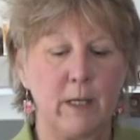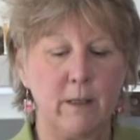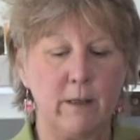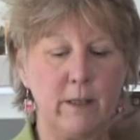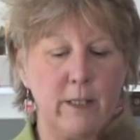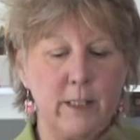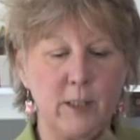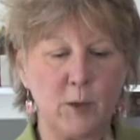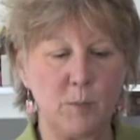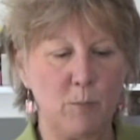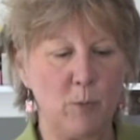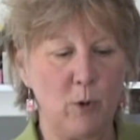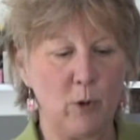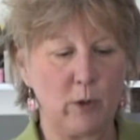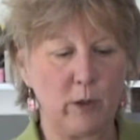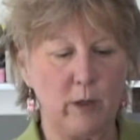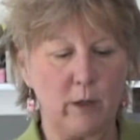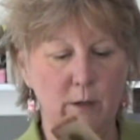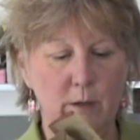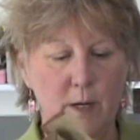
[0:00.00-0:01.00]
This
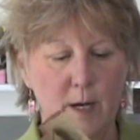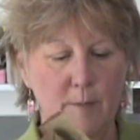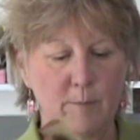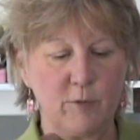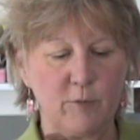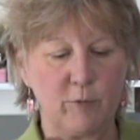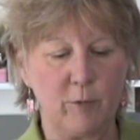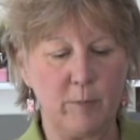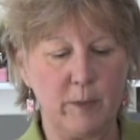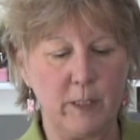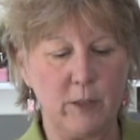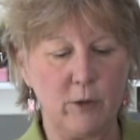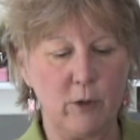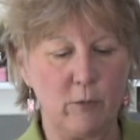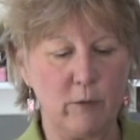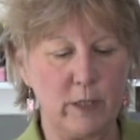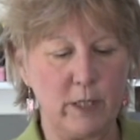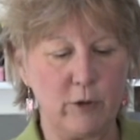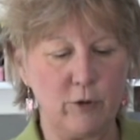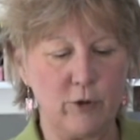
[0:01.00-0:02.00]
book comes from
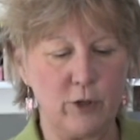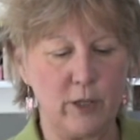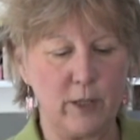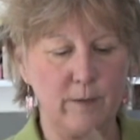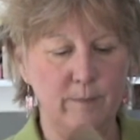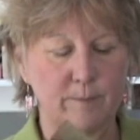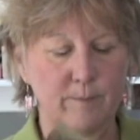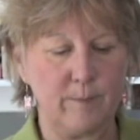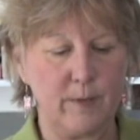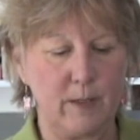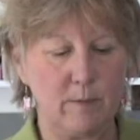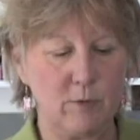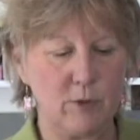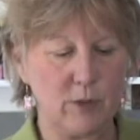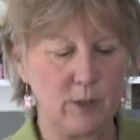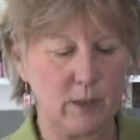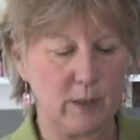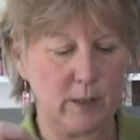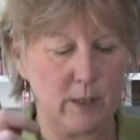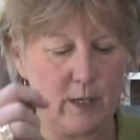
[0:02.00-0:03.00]
Indonesia, and I'm
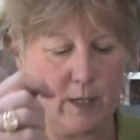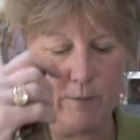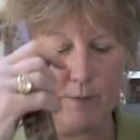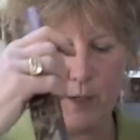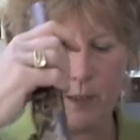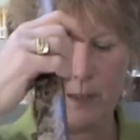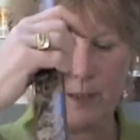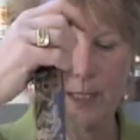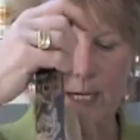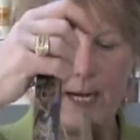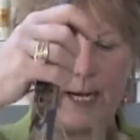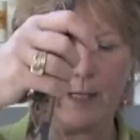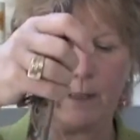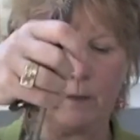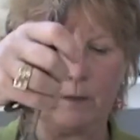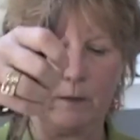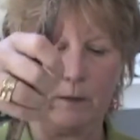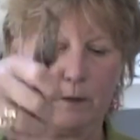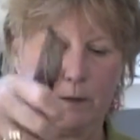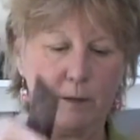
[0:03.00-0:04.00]
just going to kind of
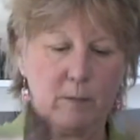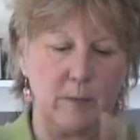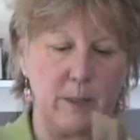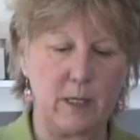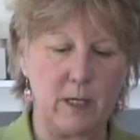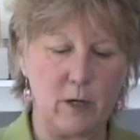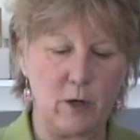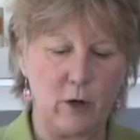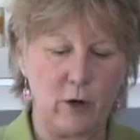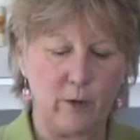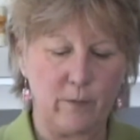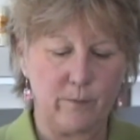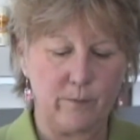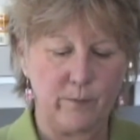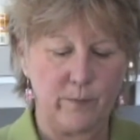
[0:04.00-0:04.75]
untangle it a little bit here.